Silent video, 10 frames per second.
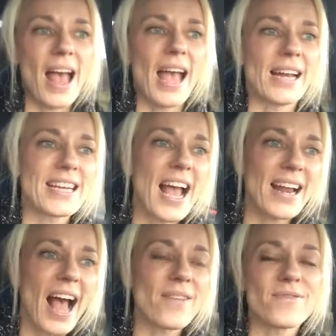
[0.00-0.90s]
and yet
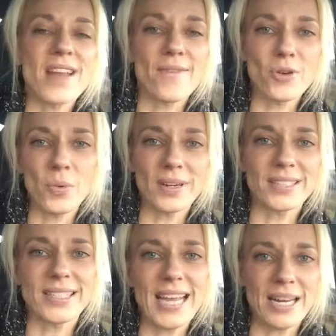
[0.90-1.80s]
I've never worked
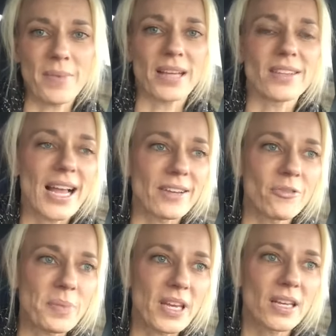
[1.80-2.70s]
a day in my
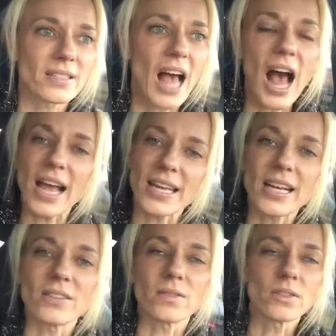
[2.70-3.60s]
life because I
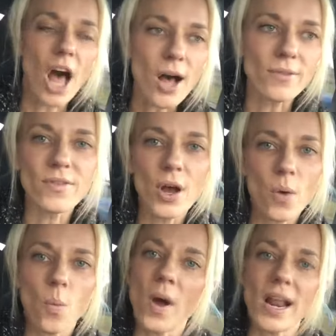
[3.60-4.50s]
love
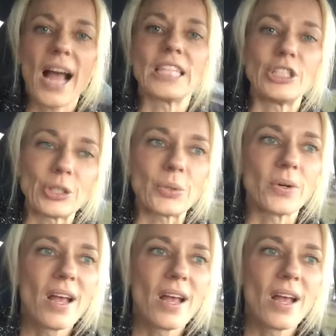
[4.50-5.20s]
what I do.